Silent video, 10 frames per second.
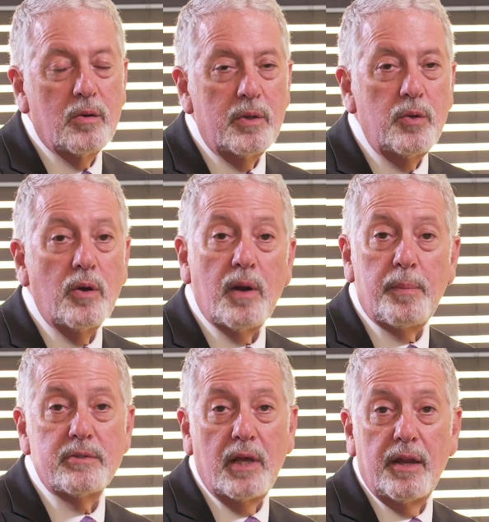When you are
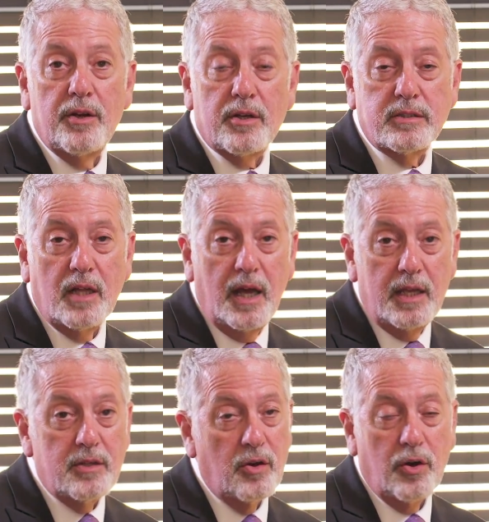representing your
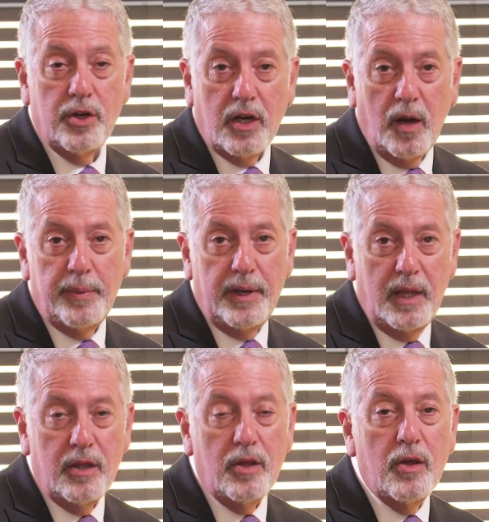client or your
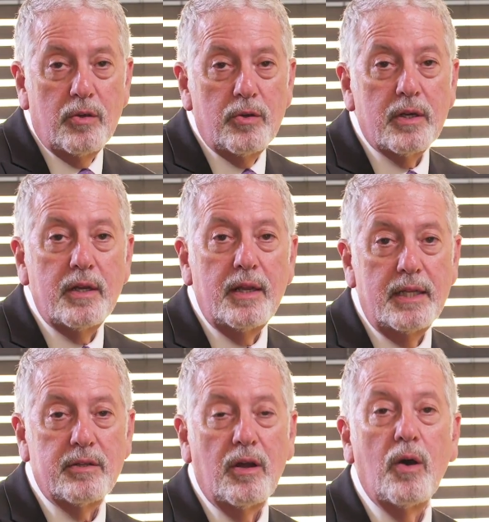company, you're going to
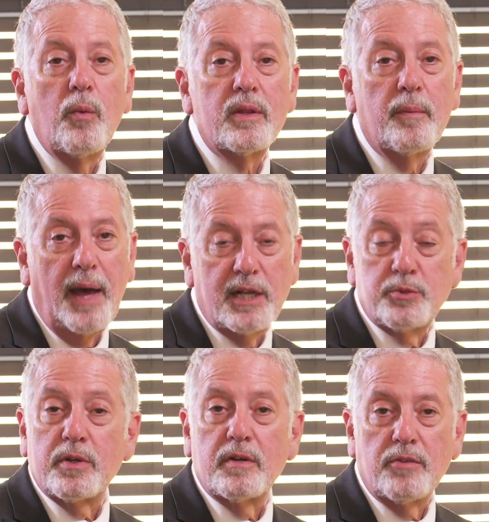need to know what the
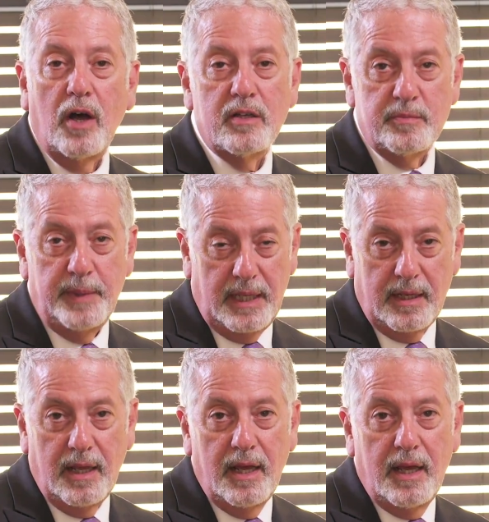patchwork of laws
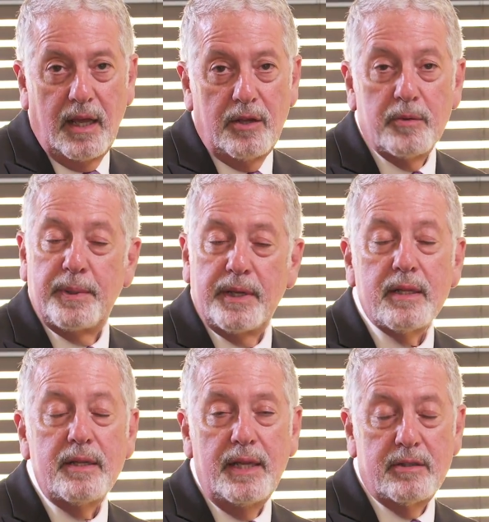mean. You
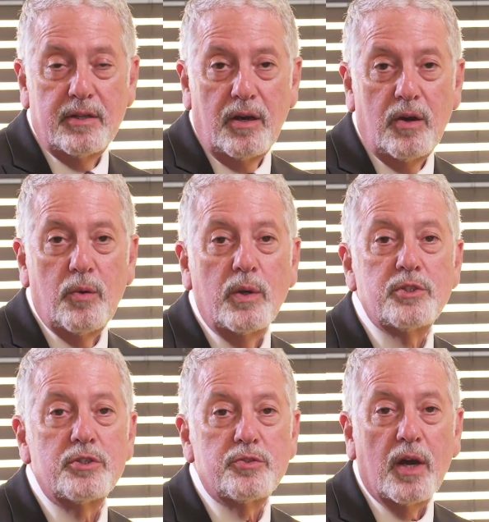particularly need to know
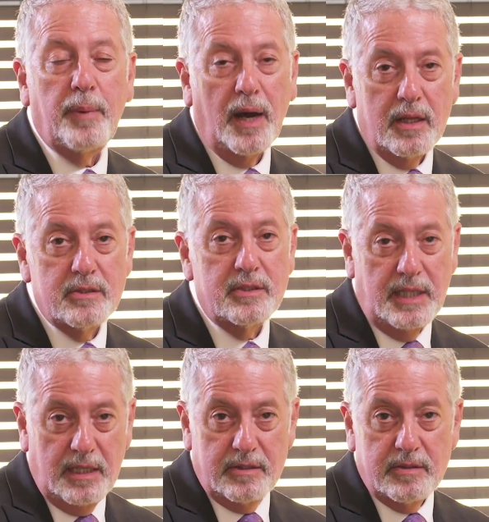what your drug
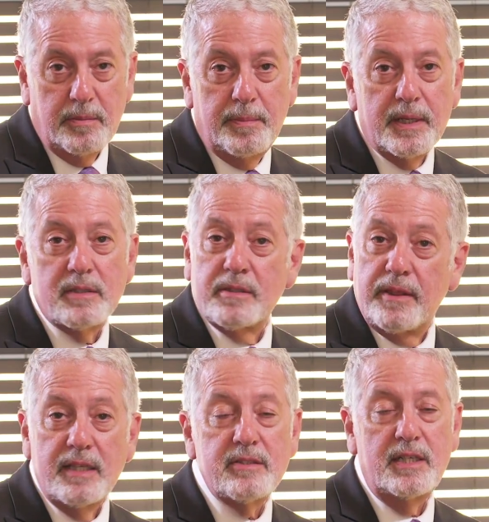policy is because
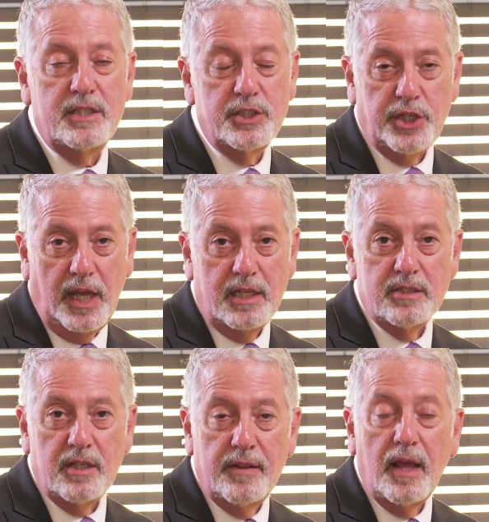things need to
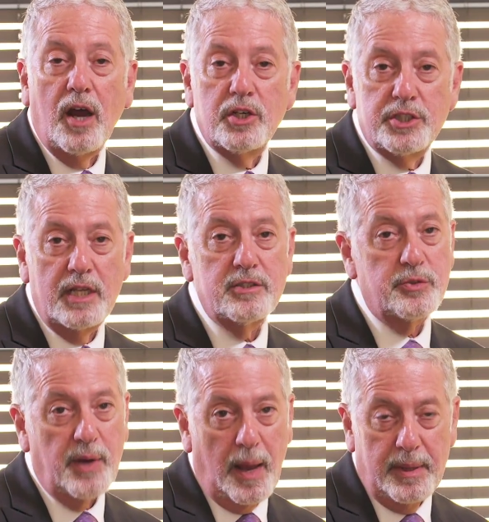change and they are
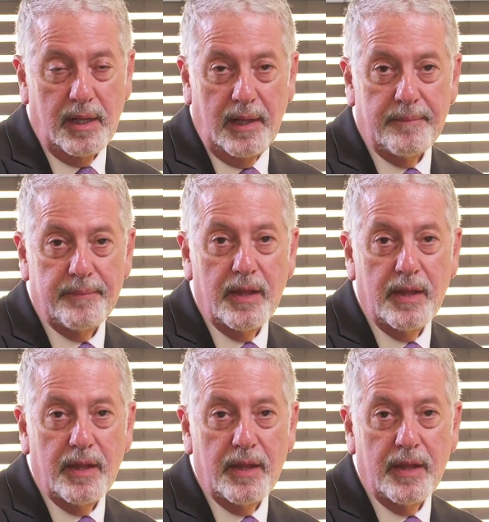changing rapidly.